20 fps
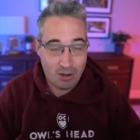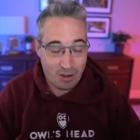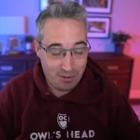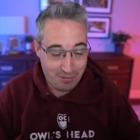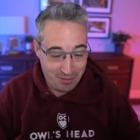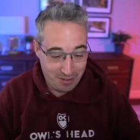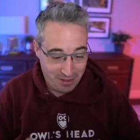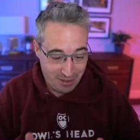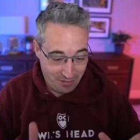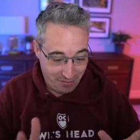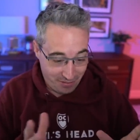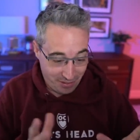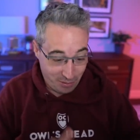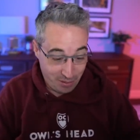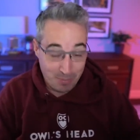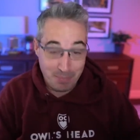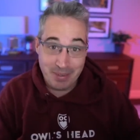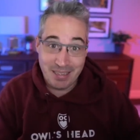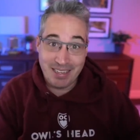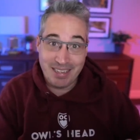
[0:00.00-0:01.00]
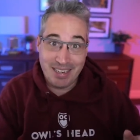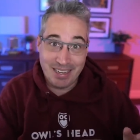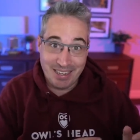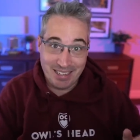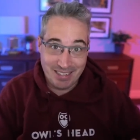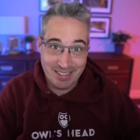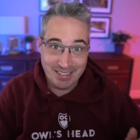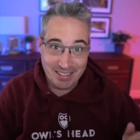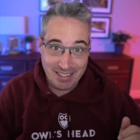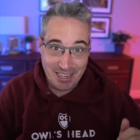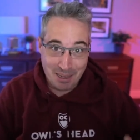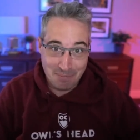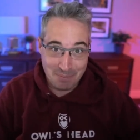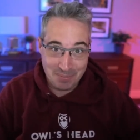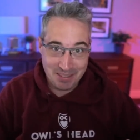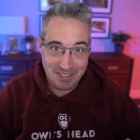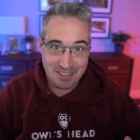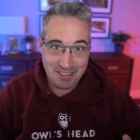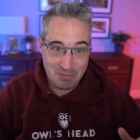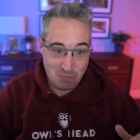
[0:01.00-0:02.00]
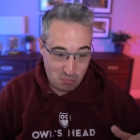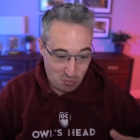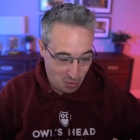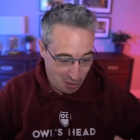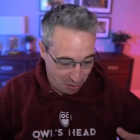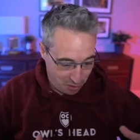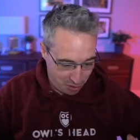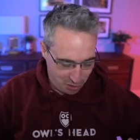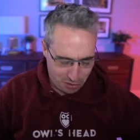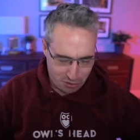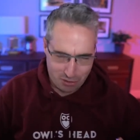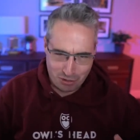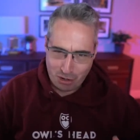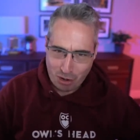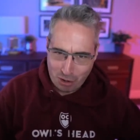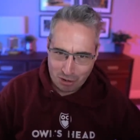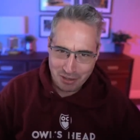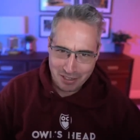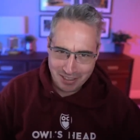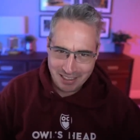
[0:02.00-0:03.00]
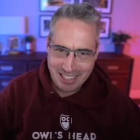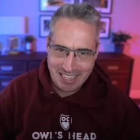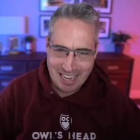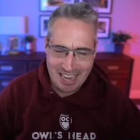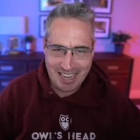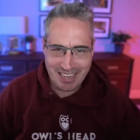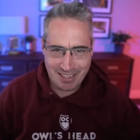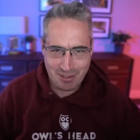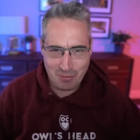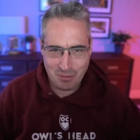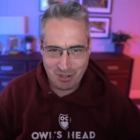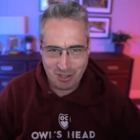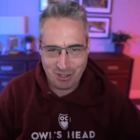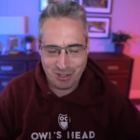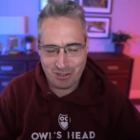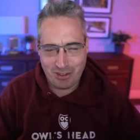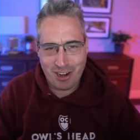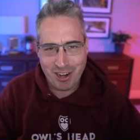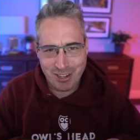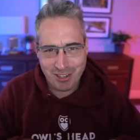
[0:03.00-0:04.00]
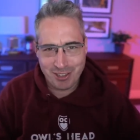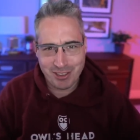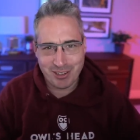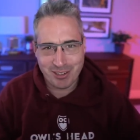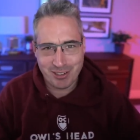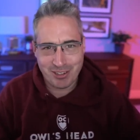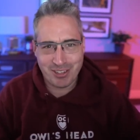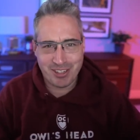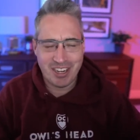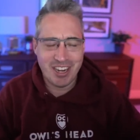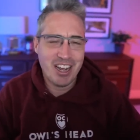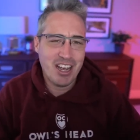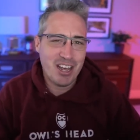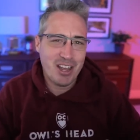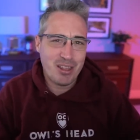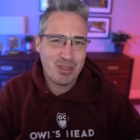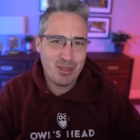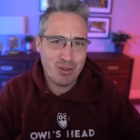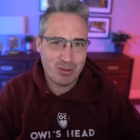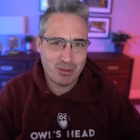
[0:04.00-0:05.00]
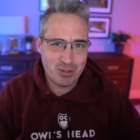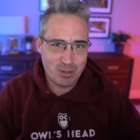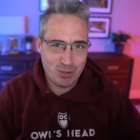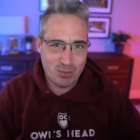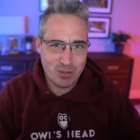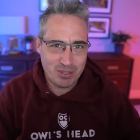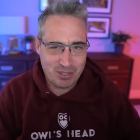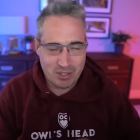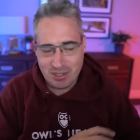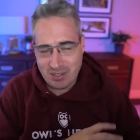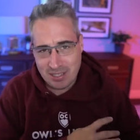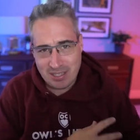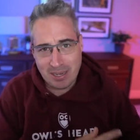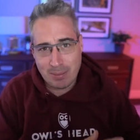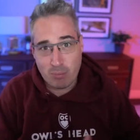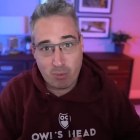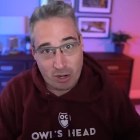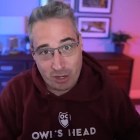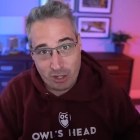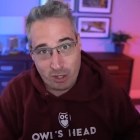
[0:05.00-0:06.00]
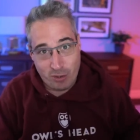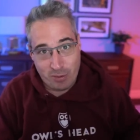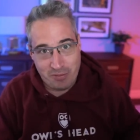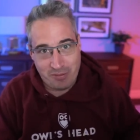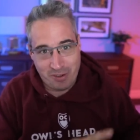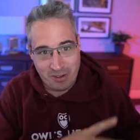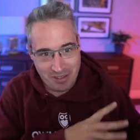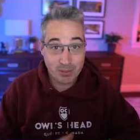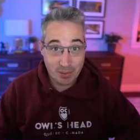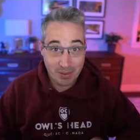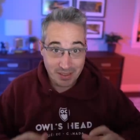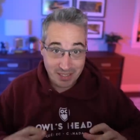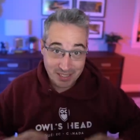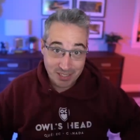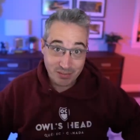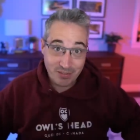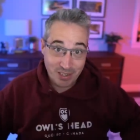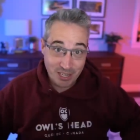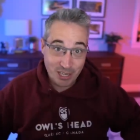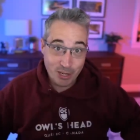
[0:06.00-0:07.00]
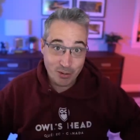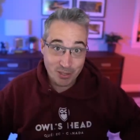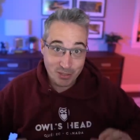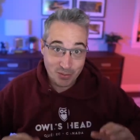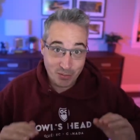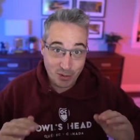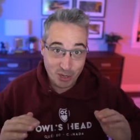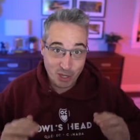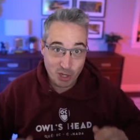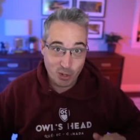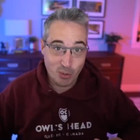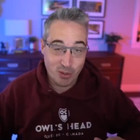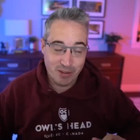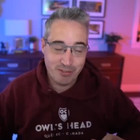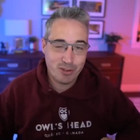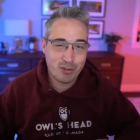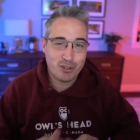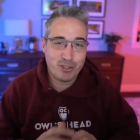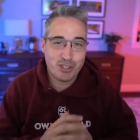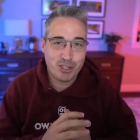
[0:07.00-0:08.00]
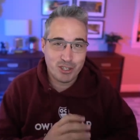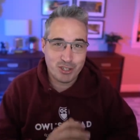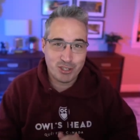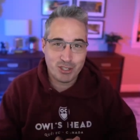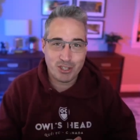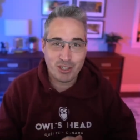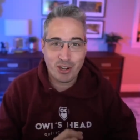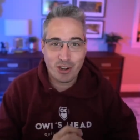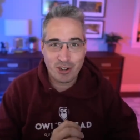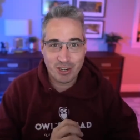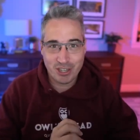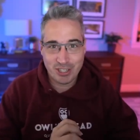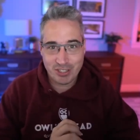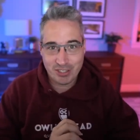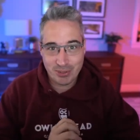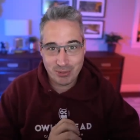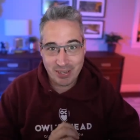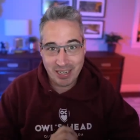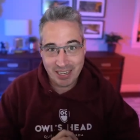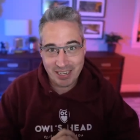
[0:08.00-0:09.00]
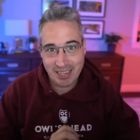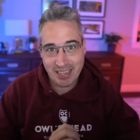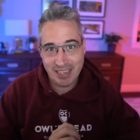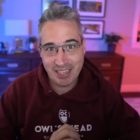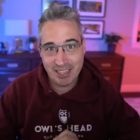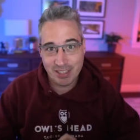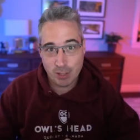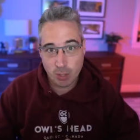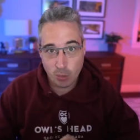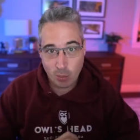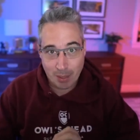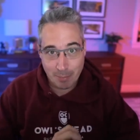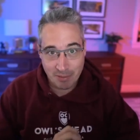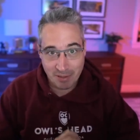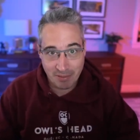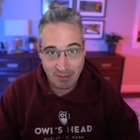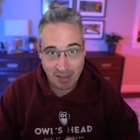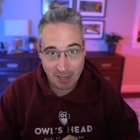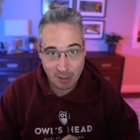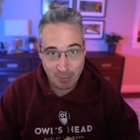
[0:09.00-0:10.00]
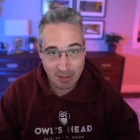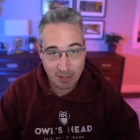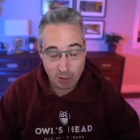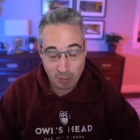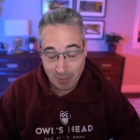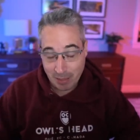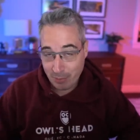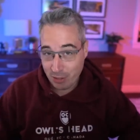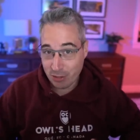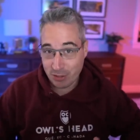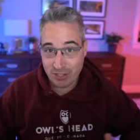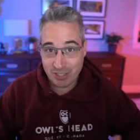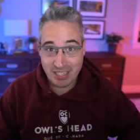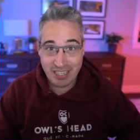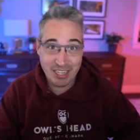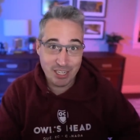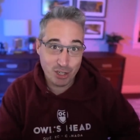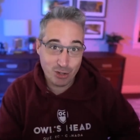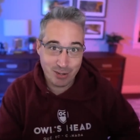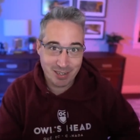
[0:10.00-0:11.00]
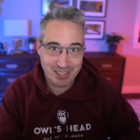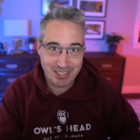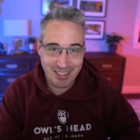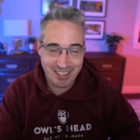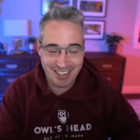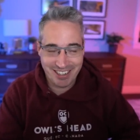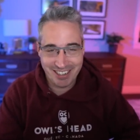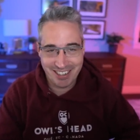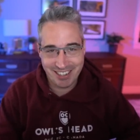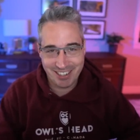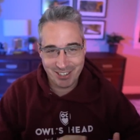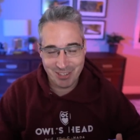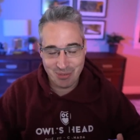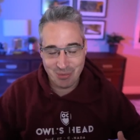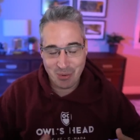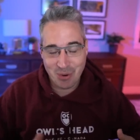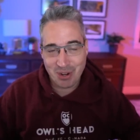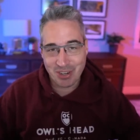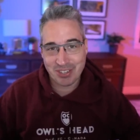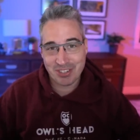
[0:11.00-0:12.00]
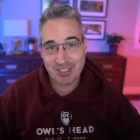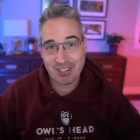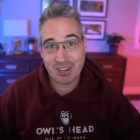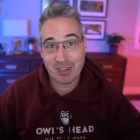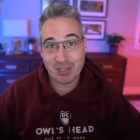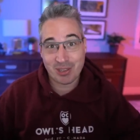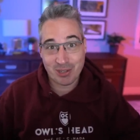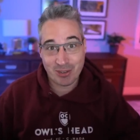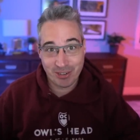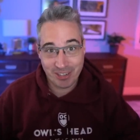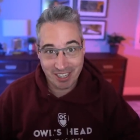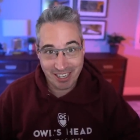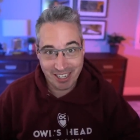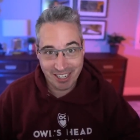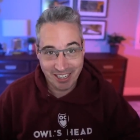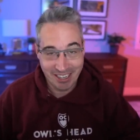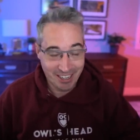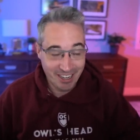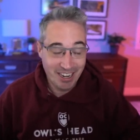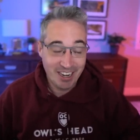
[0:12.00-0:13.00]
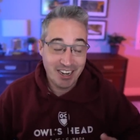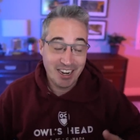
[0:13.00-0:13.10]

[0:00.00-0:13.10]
and often the very beginning steps where you're currently at and where you're trying to learn, those are the ones that are just like brushed over. So this video is for you if you're just starting to get into web development, or maybe you're just interested in it and you want to start learning it.